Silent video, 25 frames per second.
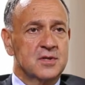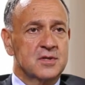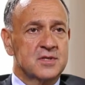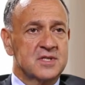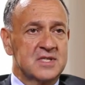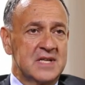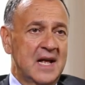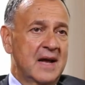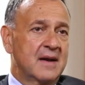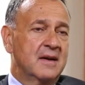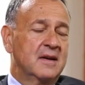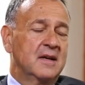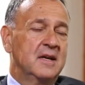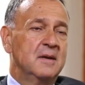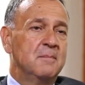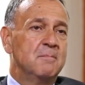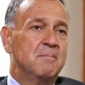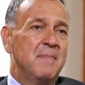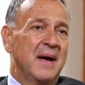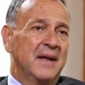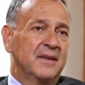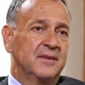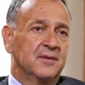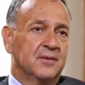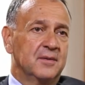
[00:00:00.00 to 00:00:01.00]
slightly
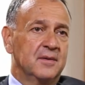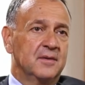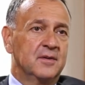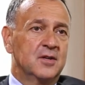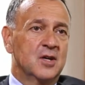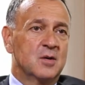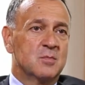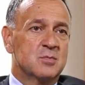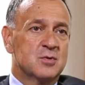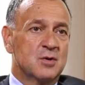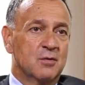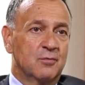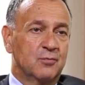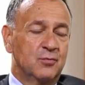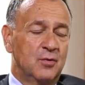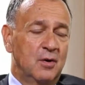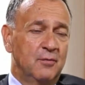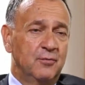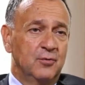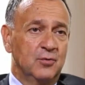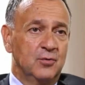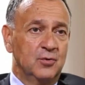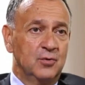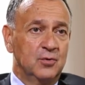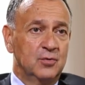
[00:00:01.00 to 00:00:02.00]
better in terms of
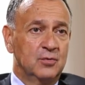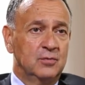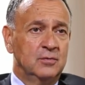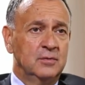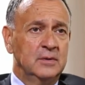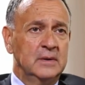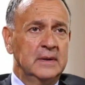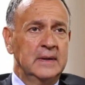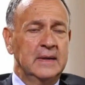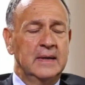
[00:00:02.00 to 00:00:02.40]
revenue.